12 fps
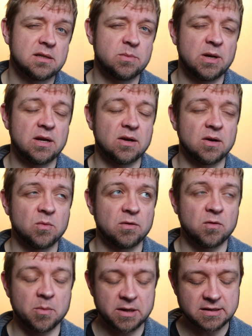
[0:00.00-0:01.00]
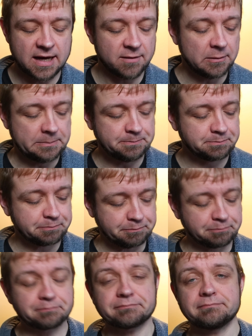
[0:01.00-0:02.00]
depending on what formats I have.
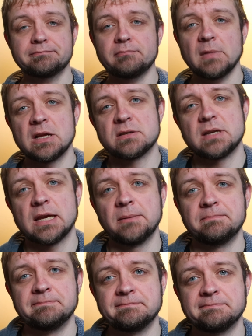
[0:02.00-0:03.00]
Let's dig in.